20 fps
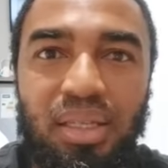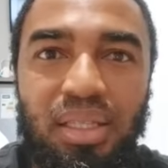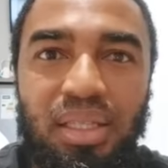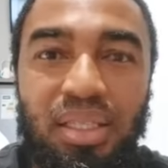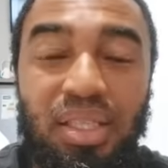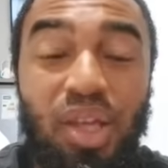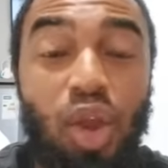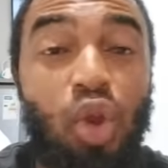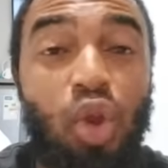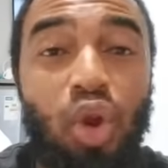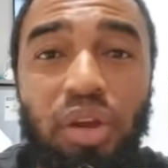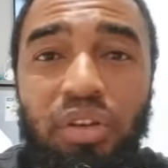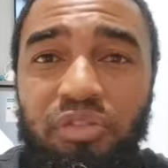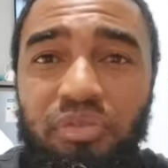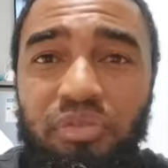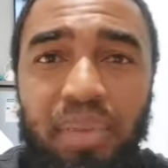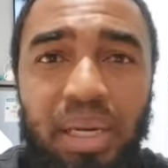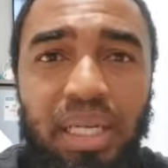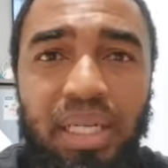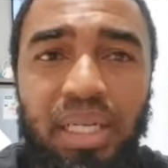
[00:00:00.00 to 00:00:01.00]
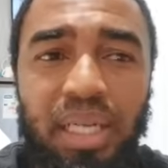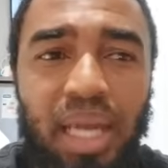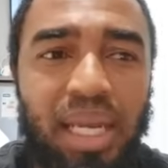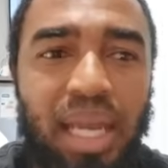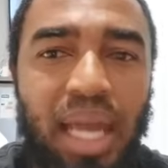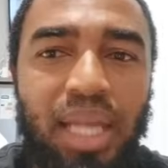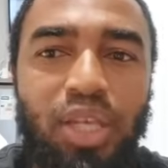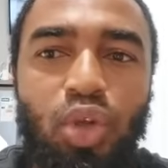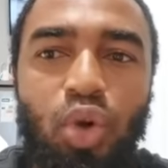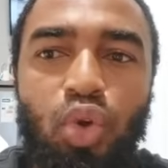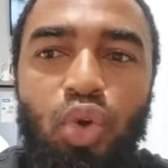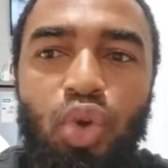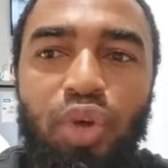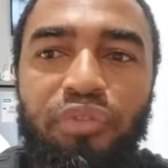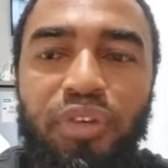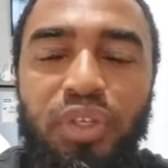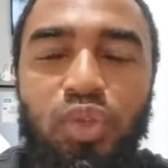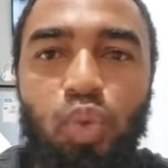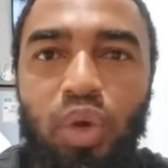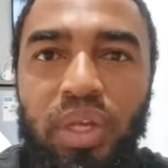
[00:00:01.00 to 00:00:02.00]
It's a lot of money, and I don't know
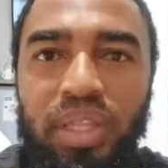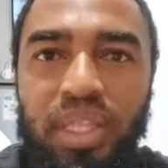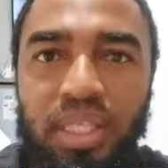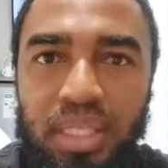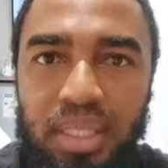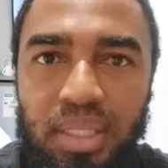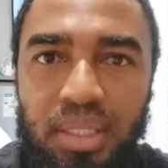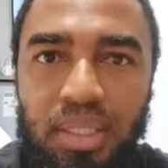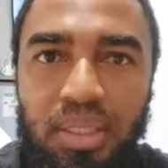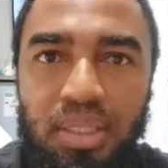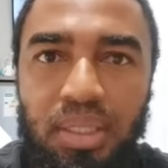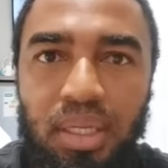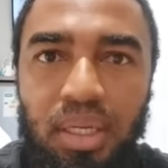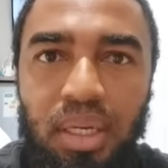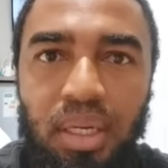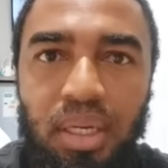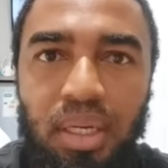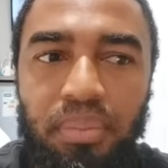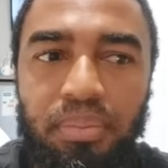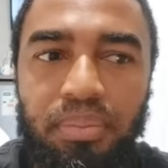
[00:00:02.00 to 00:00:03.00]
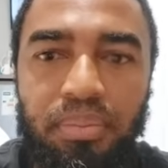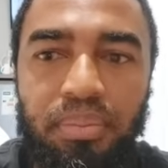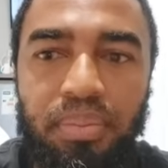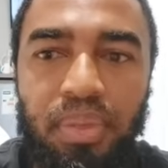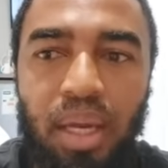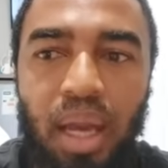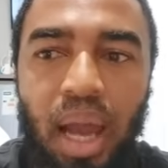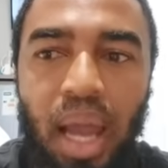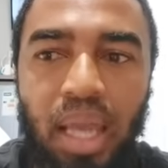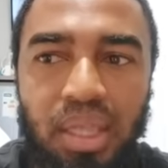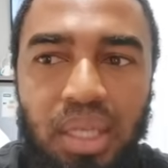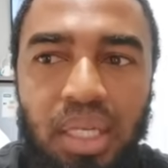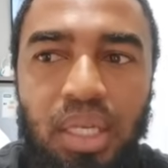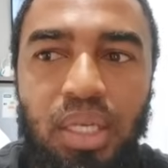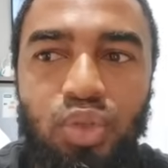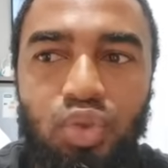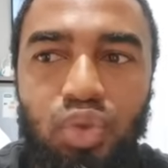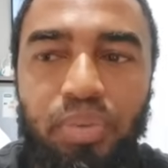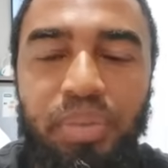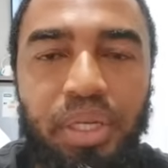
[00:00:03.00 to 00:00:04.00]
if it's worth it. Um, I
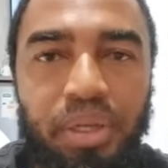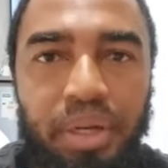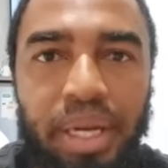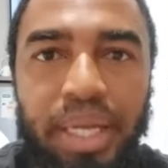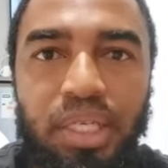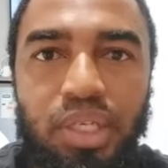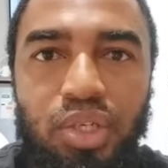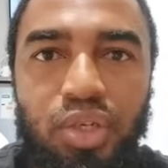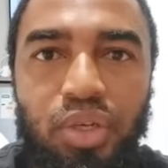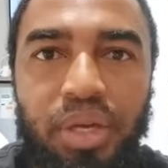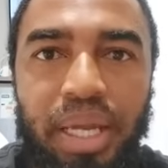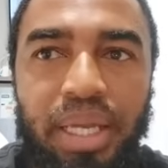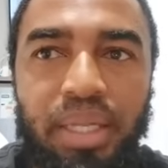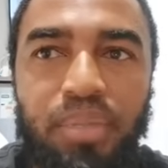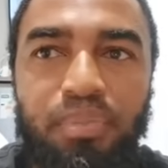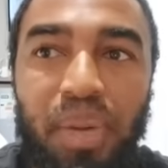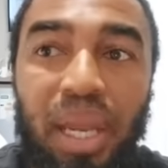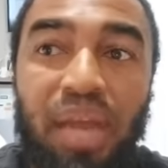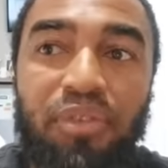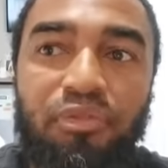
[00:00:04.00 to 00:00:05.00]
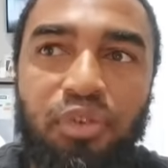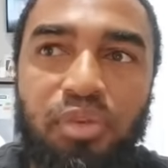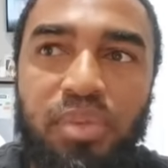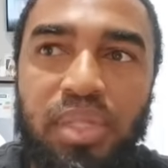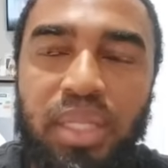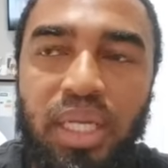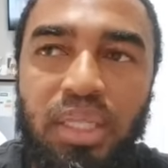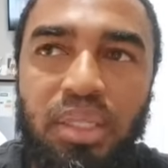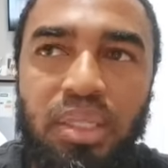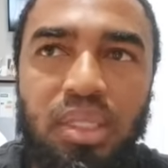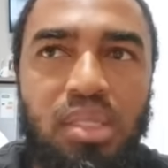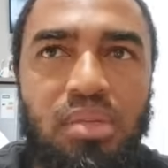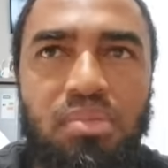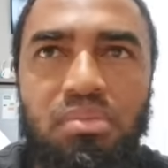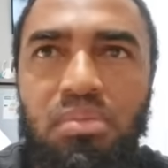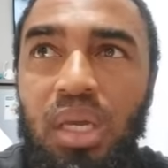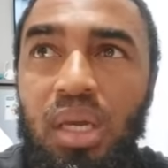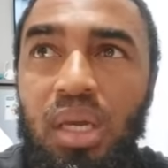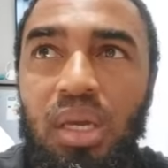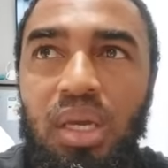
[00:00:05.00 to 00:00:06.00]
think it would be great to create platforms like this
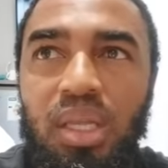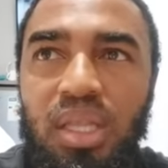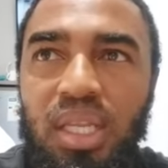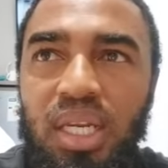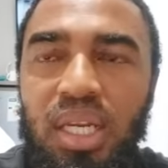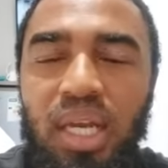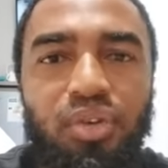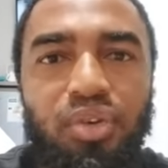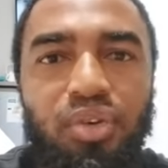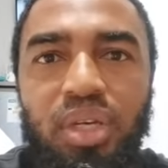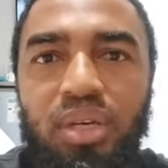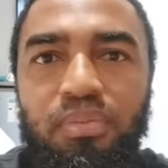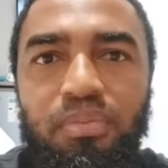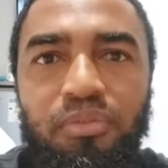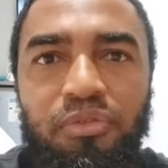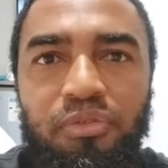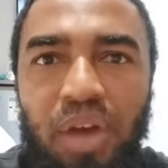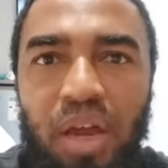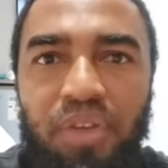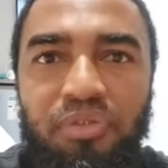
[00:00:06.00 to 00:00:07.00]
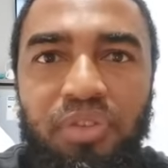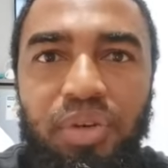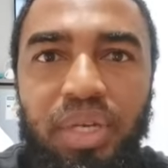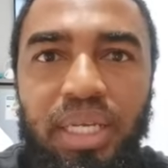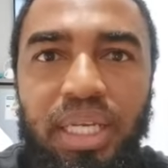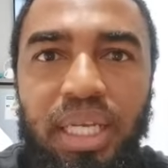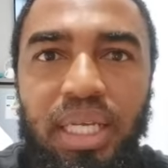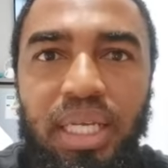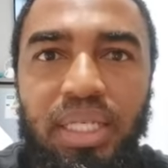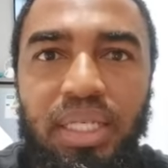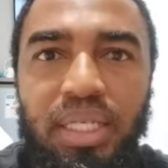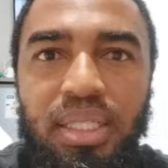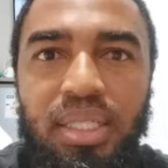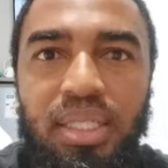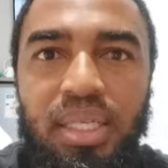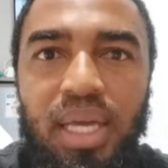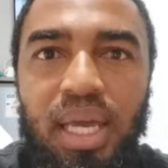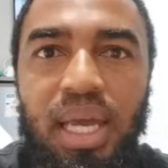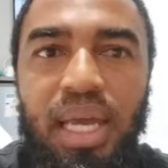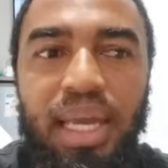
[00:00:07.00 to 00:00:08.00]
300, 500
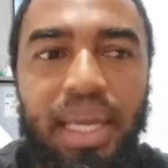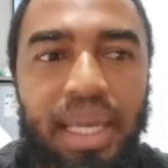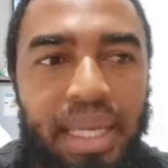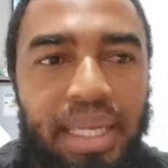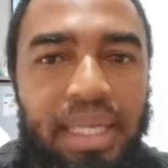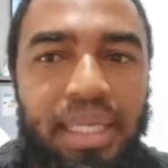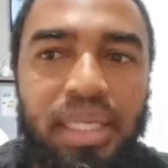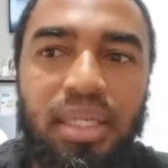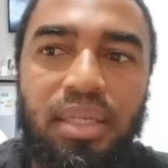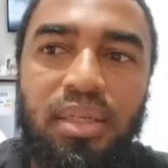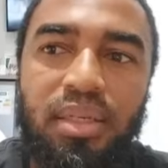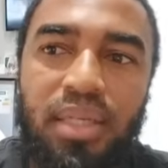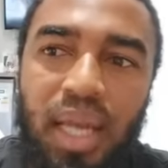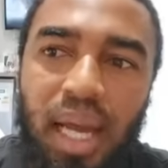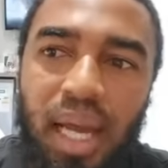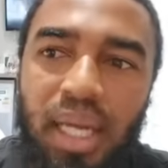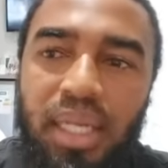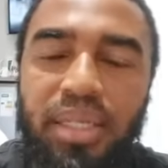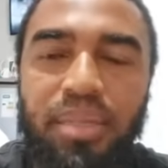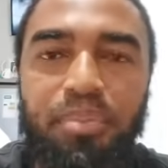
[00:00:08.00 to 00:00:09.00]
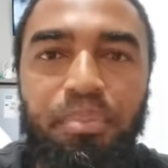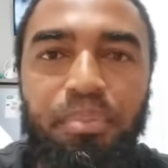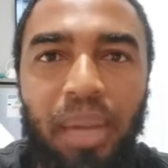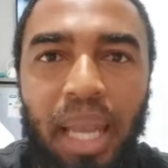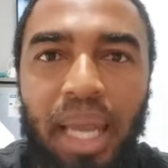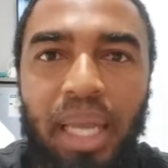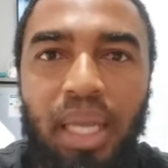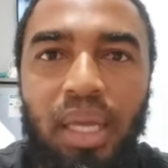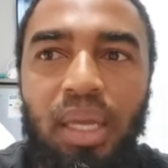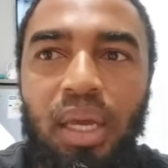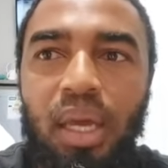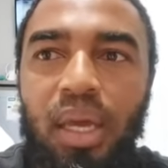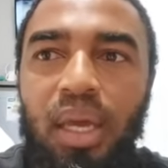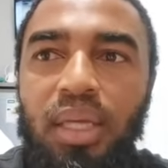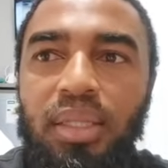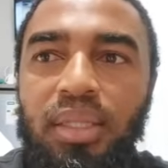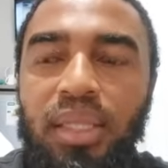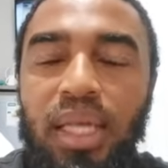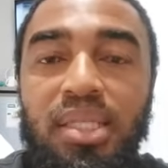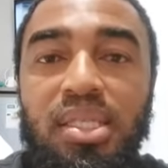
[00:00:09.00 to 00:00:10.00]
delegates, Indian, colored, black,
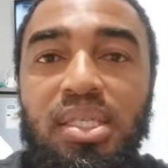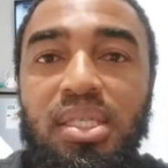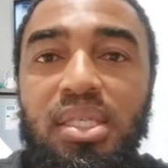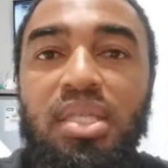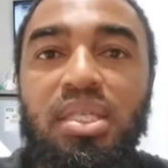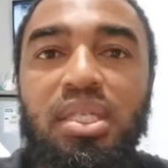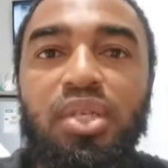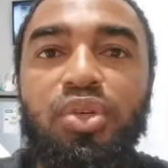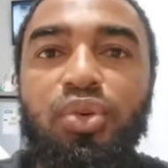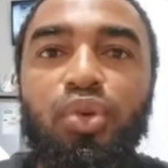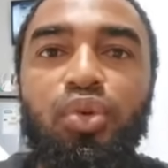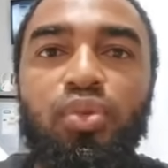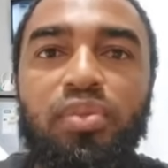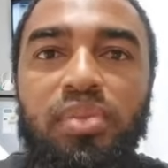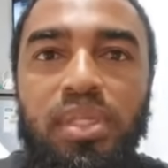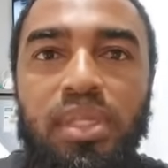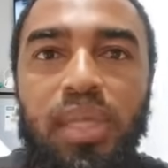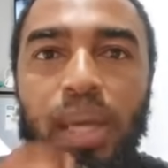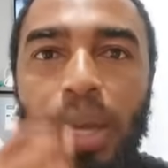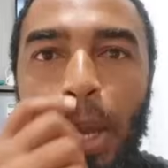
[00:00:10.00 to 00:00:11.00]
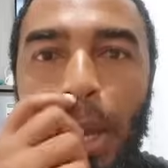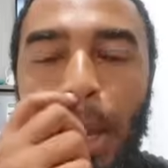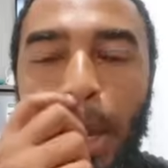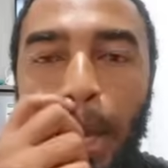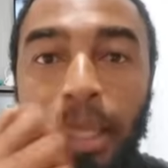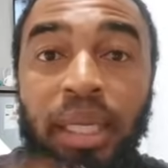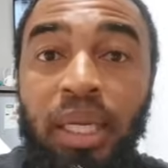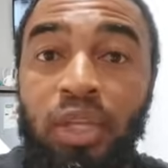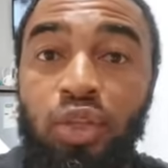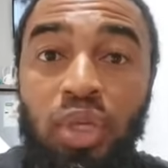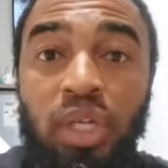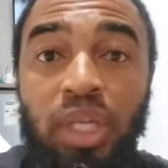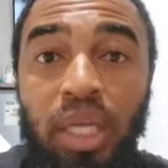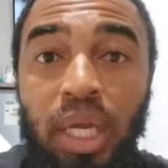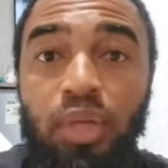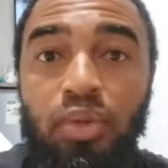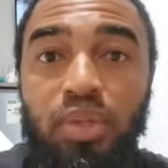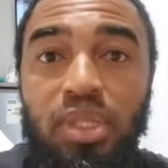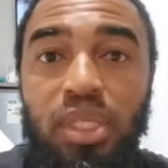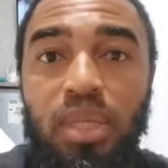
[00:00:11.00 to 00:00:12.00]
that sit in rooms and get to
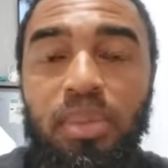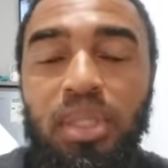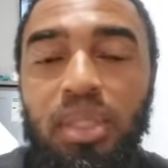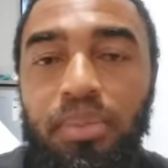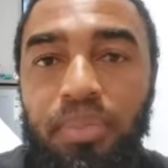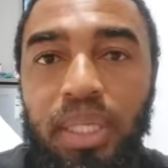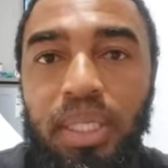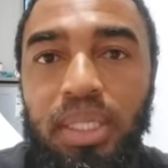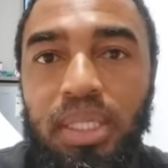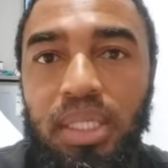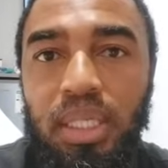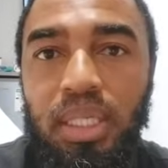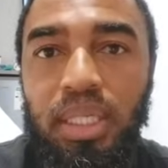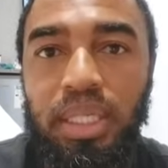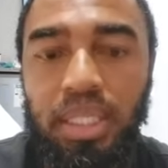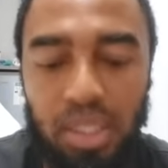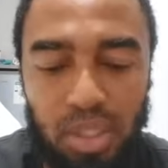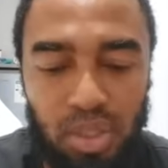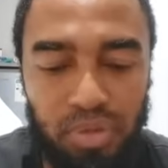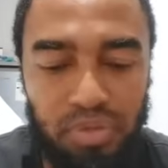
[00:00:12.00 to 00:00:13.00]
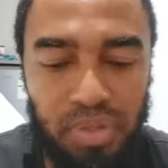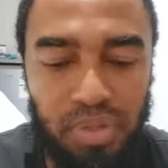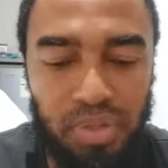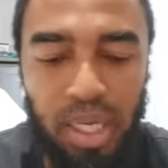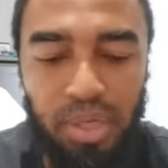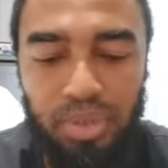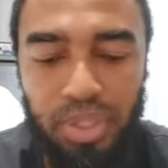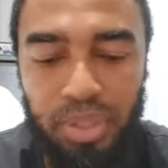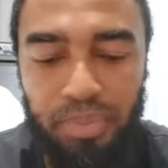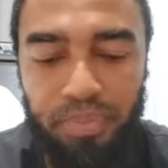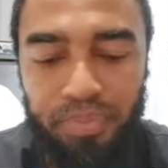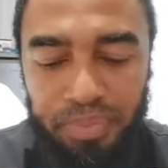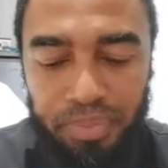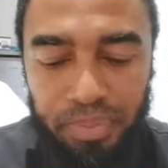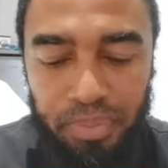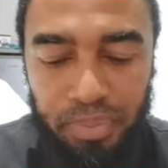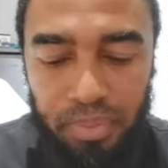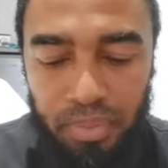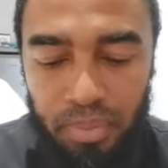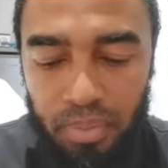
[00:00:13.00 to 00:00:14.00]
engage with some of the political leaders of the country.
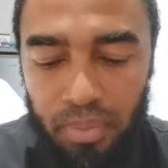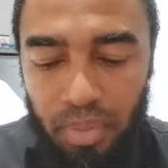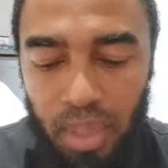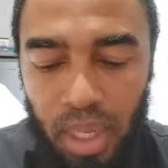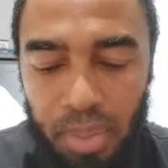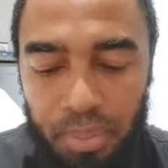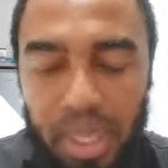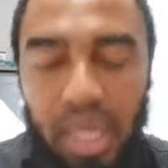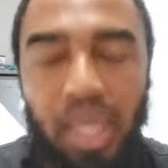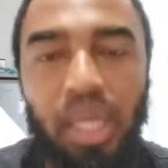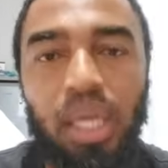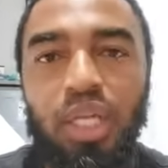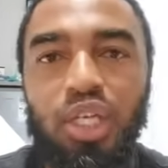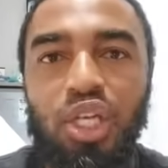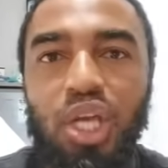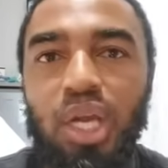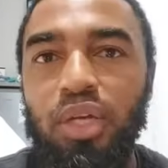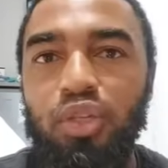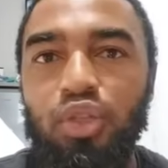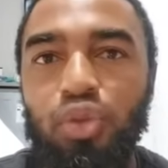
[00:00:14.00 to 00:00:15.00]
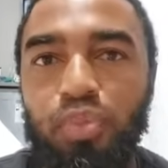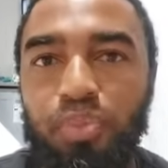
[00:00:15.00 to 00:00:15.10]
But again, shout out to